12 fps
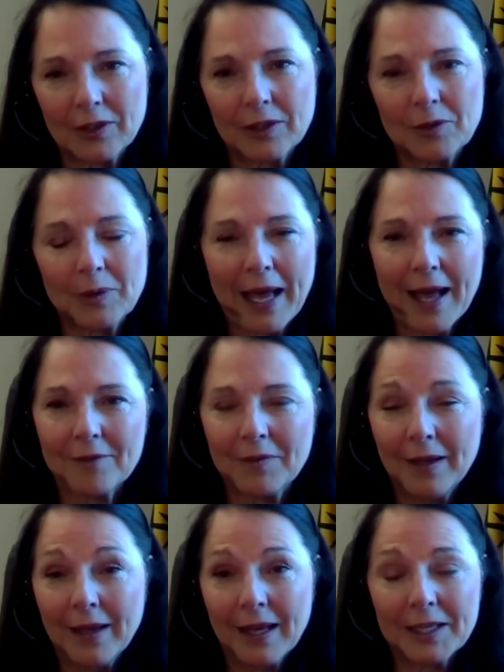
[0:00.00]
You have
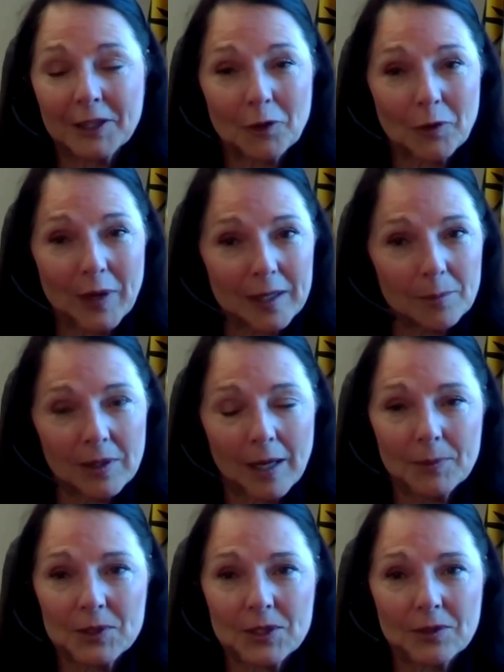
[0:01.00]
an incredible
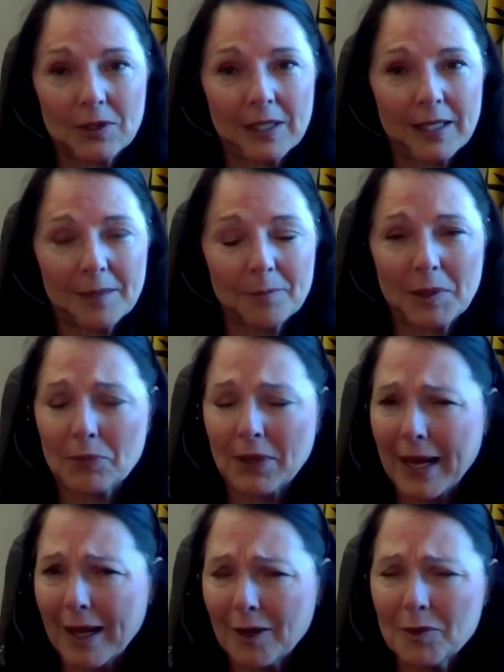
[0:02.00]
opportunity. Be
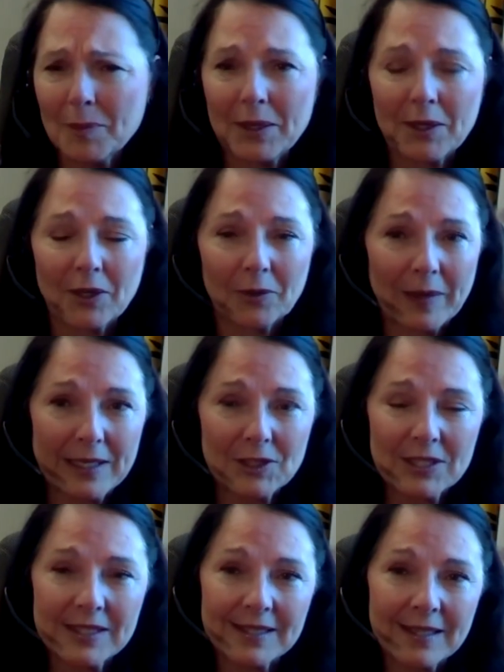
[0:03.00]
proud, be
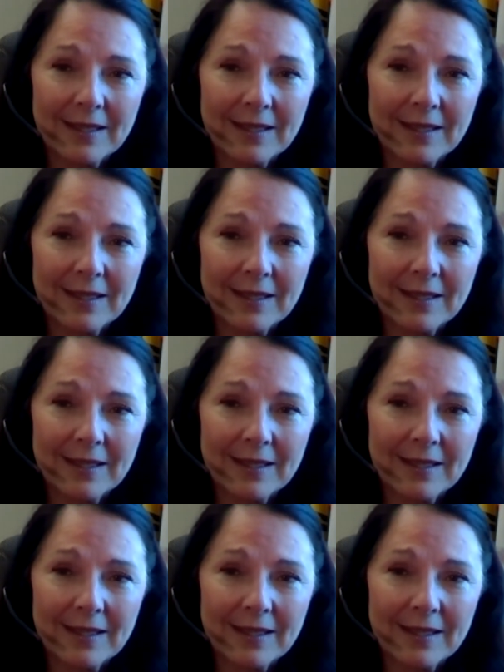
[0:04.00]
courageous,